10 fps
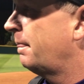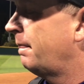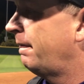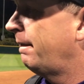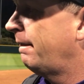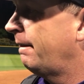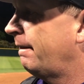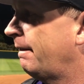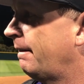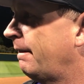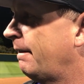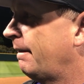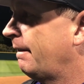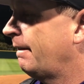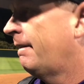it like a brand new 20
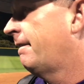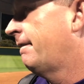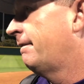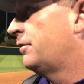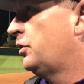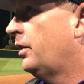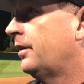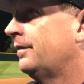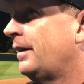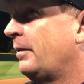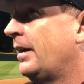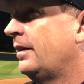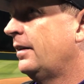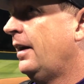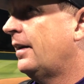game season from here? Sure. I
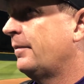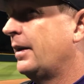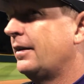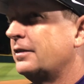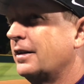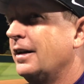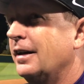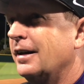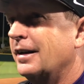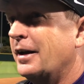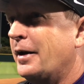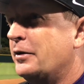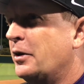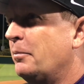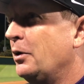mean, yeah. I mean, it's it
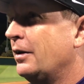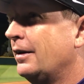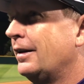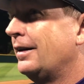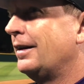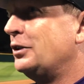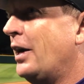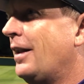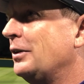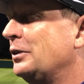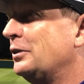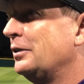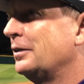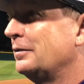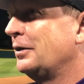the the, the challenge is
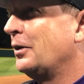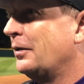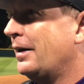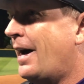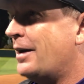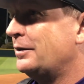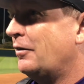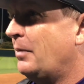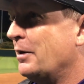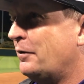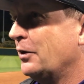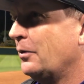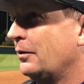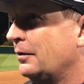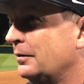to you know how does everybody
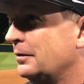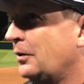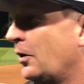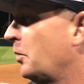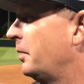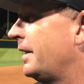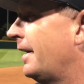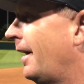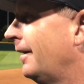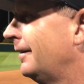feel on opening day?